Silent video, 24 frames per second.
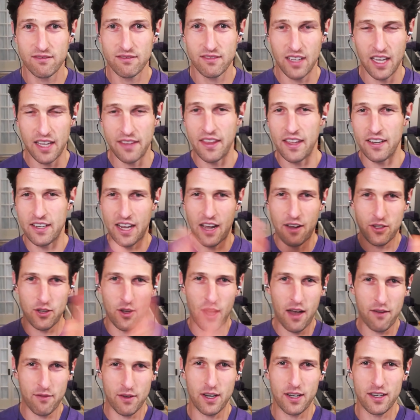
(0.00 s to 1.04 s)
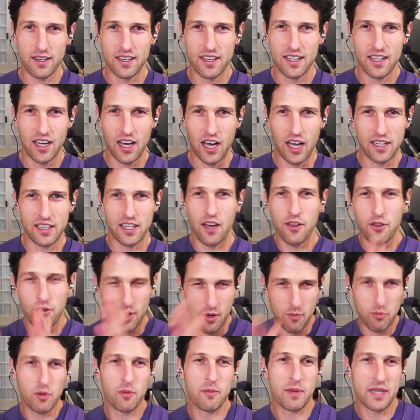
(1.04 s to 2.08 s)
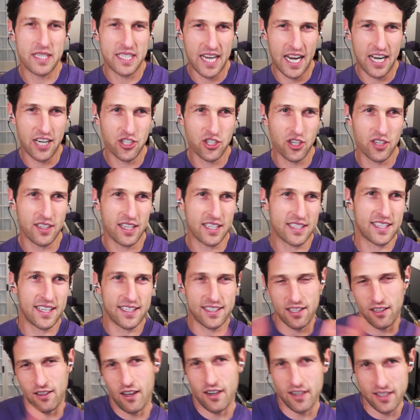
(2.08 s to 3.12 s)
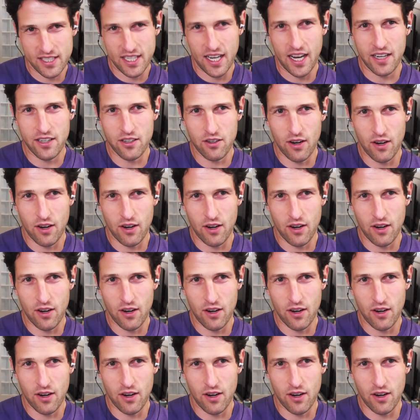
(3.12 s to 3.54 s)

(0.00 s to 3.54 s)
And then now you have a another implementation that sits alongside your